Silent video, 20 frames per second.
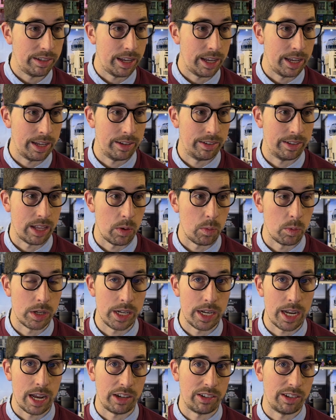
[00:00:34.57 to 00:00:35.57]
is that we
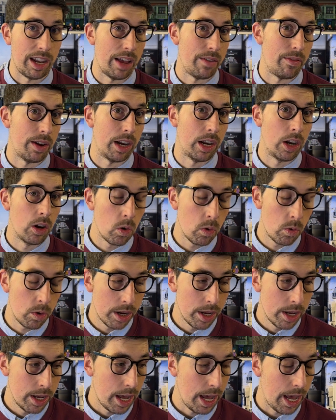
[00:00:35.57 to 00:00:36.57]
did actually have a loan
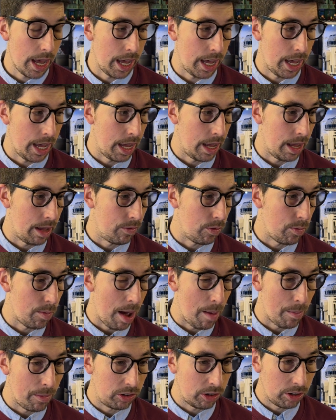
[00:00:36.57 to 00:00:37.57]
from
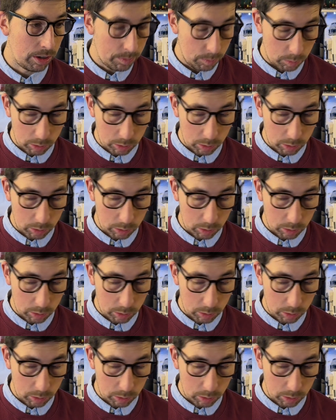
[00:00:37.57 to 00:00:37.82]
Amazon.